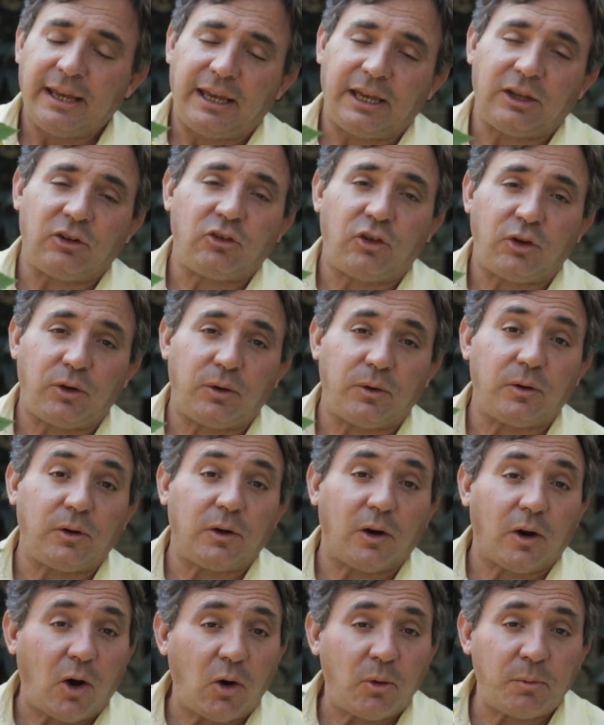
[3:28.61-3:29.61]
into
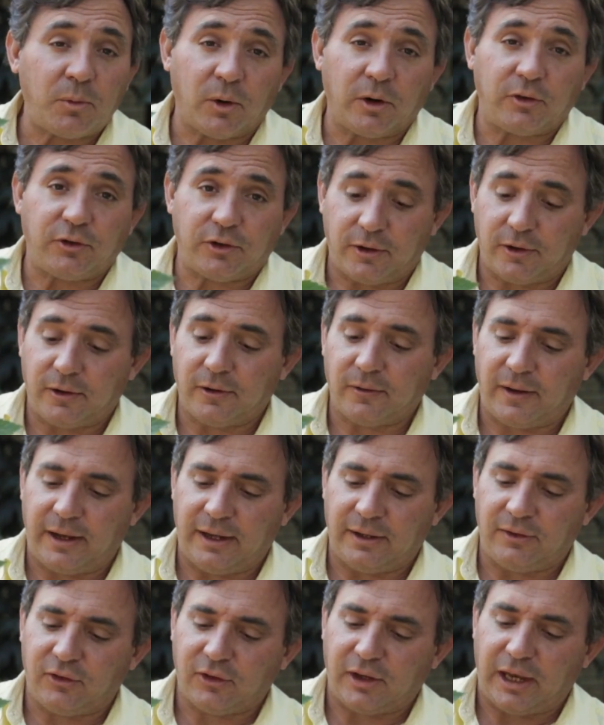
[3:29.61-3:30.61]
your home orchard or
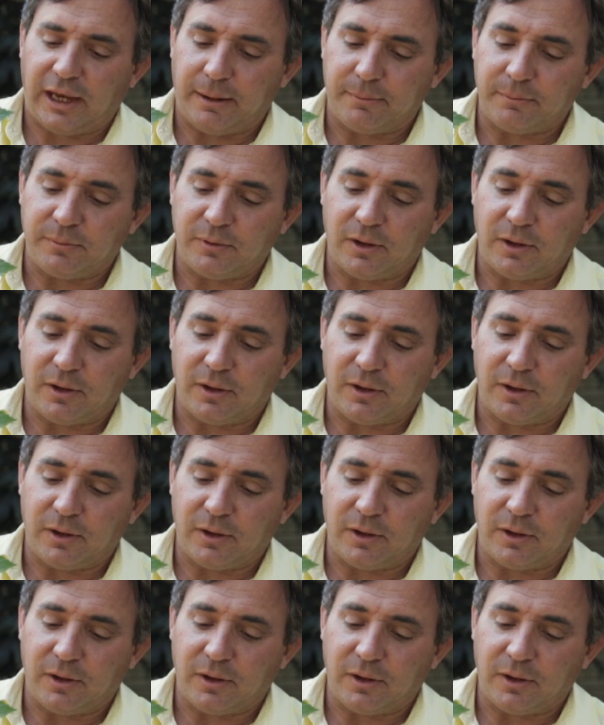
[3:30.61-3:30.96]
landscape.